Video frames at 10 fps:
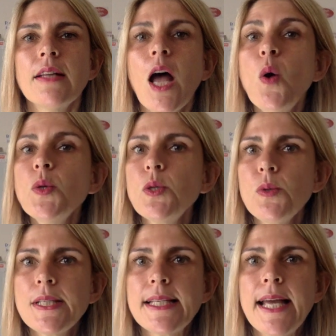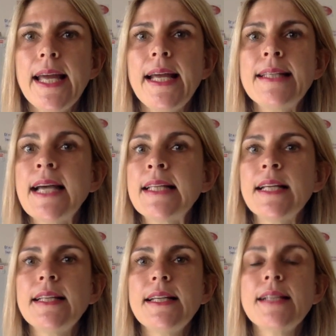Now to say that
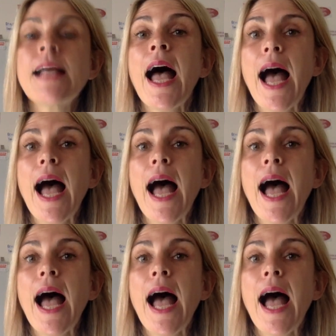it is